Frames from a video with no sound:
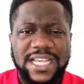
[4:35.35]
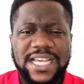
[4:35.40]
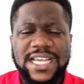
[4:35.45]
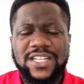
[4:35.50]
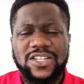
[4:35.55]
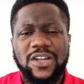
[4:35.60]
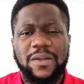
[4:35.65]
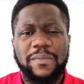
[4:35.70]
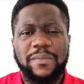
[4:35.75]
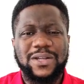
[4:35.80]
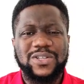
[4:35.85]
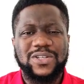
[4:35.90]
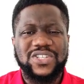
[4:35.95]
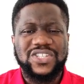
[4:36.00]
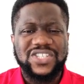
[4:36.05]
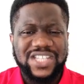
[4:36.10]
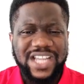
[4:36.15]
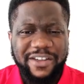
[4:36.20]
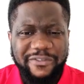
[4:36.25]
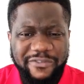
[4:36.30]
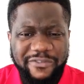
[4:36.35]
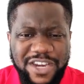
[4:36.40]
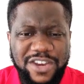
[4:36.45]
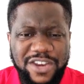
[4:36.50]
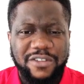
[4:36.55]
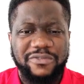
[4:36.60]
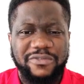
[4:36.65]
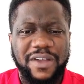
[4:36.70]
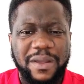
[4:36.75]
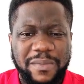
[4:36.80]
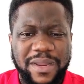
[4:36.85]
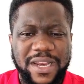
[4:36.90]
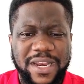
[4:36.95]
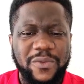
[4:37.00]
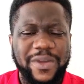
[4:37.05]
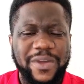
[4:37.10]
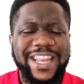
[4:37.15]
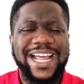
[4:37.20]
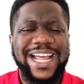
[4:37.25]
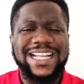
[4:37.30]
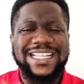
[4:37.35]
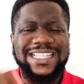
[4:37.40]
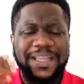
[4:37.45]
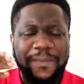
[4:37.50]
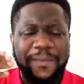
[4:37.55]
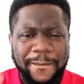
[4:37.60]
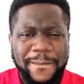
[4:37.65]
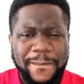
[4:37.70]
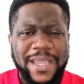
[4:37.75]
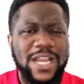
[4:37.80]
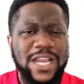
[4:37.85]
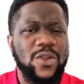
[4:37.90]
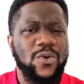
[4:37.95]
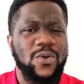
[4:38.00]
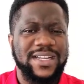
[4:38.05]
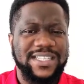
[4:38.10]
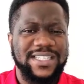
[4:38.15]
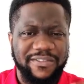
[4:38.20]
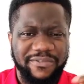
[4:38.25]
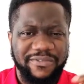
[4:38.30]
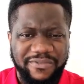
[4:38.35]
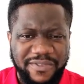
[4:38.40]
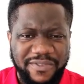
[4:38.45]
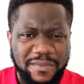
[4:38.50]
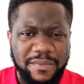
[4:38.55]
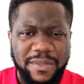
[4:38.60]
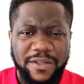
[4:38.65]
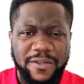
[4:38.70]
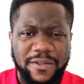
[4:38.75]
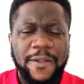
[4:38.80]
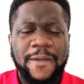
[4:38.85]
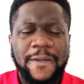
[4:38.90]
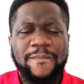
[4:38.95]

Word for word: It's all about serving your family, whether as a male or as a female.